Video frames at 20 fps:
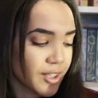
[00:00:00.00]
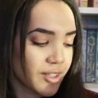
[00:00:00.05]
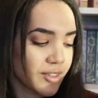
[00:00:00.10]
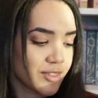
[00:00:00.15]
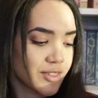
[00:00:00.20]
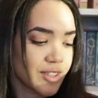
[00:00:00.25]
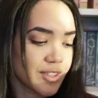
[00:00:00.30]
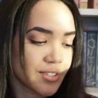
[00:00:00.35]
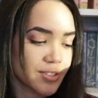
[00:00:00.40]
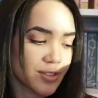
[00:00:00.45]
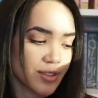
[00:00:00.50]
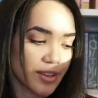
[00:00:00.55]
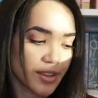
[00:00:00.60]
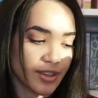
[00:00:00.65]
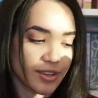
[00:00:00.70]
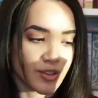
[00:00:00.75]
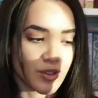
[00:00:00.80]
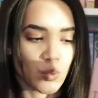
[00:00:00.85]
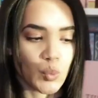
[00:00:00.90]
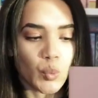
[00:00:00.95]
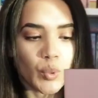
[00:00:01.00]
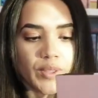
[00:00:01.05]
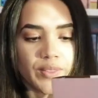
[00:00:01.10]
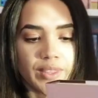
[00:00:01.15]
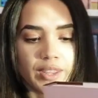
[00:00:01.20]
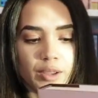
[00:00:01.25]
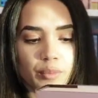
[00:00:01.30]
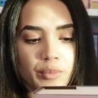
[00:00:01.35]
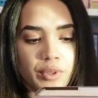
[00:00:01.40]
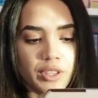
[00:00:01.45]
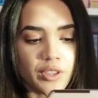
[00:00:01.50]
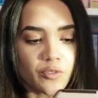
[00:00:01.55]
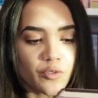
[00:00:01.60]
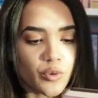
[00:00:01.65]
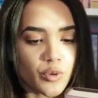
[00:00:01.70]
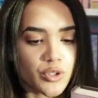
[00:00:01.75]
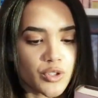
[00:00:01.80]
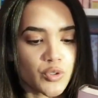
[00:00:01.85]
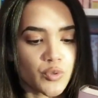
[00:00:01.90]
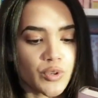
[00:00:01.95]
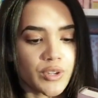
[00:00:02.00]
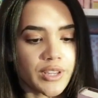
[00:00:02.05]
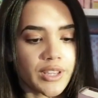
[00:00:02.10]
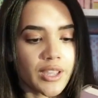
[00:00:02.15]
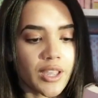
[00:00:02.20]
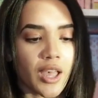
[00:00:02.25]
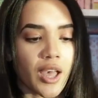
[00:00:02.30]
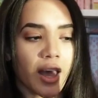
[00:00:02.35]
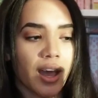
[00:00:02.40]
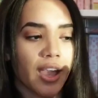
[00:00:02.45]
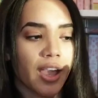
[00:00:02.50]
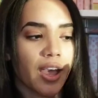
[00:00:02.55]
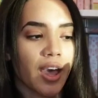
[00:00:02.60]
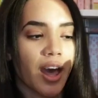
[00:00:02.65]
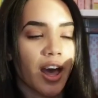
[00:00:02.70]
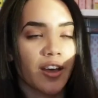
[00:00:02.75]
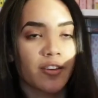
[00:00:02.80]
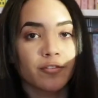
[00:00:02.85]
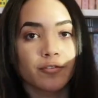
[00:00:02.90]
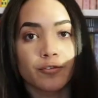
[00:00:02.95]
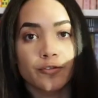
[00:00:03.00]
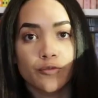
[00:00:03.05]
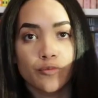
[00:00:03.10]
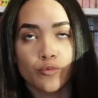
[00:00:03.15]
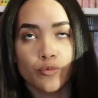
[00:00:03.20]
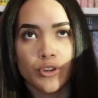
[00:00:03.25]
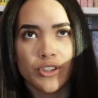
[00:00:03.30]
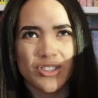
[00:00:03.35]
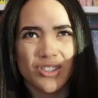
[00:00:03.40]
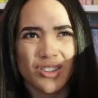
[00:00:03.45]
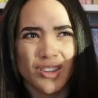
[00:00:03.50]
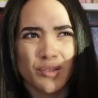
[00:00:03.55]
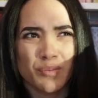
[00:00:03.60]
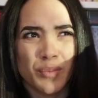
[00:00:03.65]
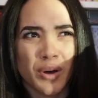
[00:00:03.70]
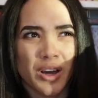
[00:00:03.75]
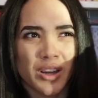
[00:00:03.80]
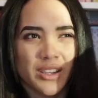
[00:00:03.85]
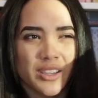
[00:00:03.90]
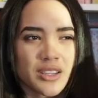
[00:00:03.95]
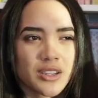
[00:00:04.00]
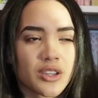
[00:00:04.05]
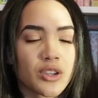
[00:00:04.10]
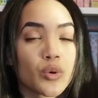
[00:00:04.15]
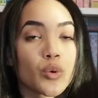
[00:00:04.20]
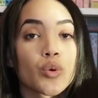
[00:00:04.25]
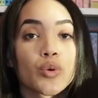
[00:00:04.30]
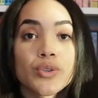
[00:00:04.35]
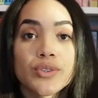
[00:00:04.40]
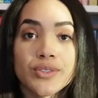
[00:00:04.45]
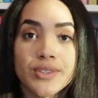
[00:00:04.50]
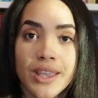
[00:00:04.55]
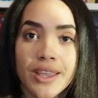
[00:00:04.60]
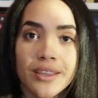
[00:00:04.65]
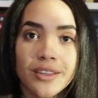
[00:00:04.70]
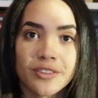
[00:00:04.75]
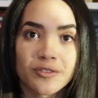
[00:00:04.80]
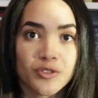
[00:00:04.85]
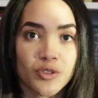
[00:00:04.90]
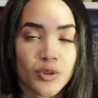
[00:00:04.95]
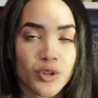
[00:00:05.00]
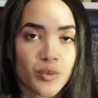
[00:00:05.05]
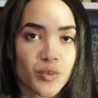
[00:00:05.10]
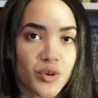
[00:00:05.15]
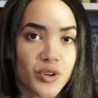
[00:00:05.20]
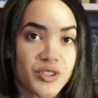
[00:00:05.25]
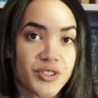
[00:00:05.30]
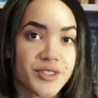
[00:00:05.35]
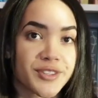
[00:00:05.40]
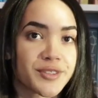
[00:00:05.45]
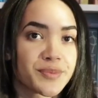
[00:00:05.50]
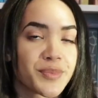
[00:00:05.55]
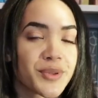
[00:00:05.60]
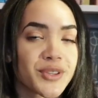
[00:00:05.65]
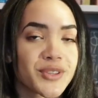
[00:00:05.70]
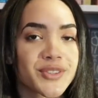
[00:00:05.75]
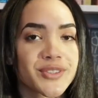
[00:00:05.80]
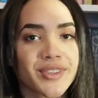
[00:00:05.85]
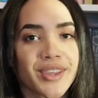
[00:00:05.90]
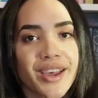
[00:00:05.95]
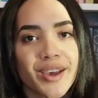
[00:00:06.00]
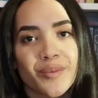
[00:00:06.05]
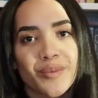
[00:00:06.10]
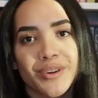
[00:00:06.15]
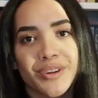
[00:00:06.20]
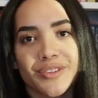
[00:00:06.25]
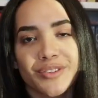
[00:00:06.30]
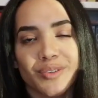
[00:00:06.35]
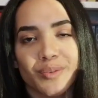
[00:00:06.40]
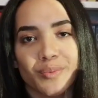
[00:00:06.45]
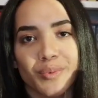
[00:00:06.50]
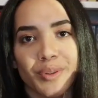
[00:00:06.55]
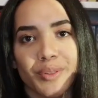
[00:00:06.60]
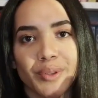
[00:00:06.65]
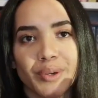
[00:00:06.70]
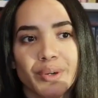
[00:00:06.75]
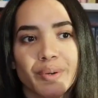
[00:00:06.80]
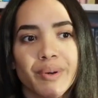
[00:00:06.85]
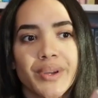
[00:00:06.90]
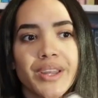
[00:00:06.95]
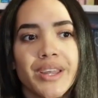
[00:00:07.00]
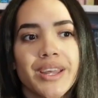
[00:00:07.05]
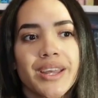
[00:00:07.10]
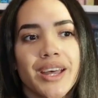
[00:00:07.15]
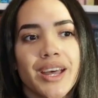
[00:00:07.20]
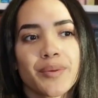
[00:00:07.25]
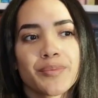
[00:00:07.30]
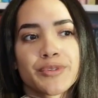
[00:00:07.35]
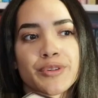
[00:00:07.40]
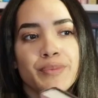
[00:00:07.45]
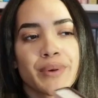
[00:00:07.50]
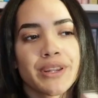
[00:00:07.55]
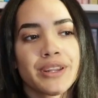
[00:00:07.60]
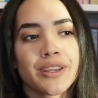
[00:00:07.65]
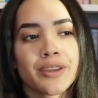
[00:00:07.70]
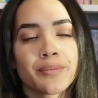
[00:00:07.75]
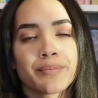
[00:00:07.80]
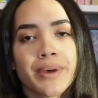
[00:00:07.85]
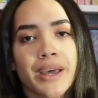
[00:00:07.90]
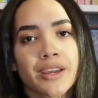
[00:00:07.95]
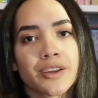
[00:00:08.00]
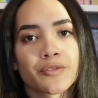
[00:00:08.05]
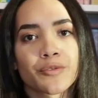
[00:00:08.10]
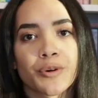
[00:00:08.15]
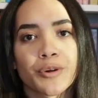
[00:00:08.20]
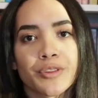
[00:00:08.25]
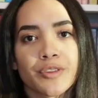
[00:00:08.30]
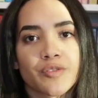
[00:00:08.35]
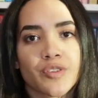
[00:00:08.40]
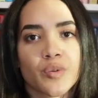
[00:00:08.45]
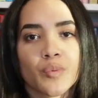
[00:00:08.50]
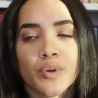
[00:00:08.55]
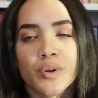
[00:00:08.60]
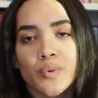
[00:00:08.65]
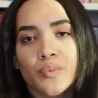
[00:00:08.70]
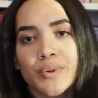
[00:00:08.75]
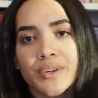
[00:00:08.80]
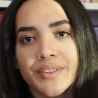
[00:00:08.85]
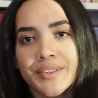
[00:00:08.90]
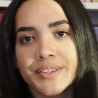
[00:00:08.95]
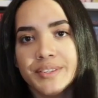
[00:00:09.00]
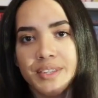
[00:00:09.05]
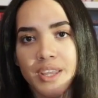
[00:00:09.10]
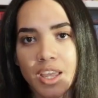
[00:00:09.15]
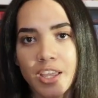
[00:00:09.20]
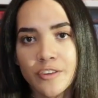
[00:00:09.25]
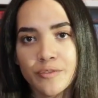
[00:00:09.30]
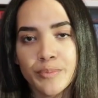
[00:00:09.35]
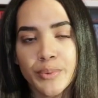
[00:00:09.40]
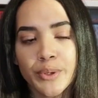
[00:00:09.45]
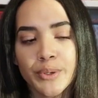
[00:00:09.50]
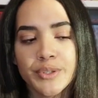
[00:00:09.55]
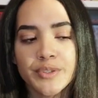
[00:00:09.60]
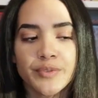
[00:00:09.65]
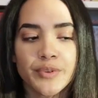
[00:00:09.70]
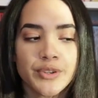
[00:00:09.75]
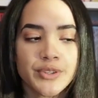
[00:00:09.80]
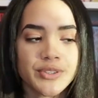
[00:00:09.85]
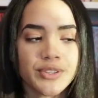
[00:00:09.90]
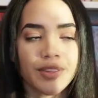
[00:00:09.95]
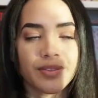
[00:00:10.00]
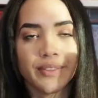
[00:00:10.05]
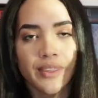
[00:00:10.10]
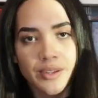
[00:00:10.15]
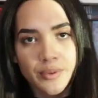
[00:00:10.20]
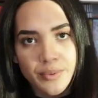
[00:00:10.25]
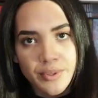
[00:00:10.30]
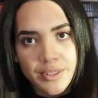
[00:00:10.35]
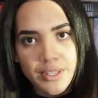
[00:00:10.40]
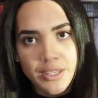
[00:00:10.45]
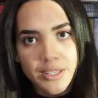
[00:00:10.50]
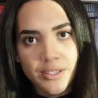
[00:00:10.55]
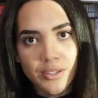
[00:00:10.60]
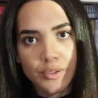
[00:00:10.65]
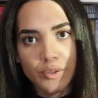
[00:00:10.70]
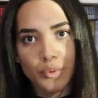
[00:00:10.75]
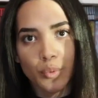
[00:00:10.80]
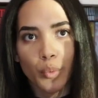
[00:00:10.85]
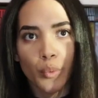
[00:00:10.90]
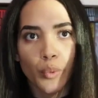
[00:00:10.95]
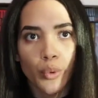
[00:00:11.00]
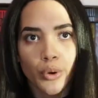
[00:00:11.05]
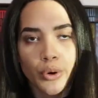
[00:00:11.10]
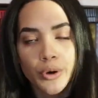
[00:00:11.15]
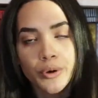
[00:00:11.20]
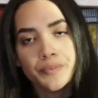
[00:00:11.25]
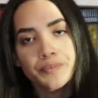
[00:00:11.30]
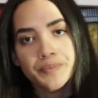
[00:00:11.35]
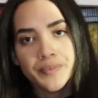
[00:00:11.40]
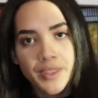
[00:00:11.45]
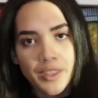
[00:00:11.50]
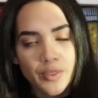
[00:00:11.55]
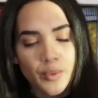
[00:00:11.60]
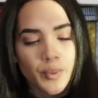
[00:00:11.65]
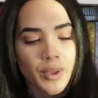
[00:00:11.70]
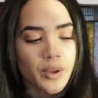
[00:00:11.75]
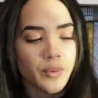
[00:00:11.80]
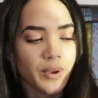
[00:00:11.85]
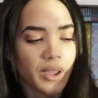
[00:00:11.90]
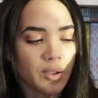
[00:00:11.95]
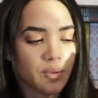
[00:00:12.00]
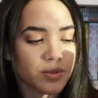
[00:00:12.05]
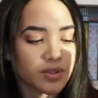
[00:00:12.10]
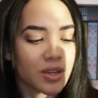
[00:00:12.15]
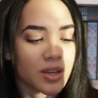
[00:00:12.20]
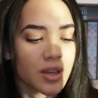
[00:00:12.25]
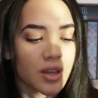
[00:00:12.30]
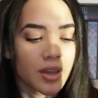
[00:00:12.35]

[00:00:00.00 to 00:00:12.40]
This is one that I'm looking forward to reading. I have recently bought in a whole set of Toni Morrison's books that I wanted to read through. I'm debating back and forth if I want to read the set of books first and then read this or the other way around.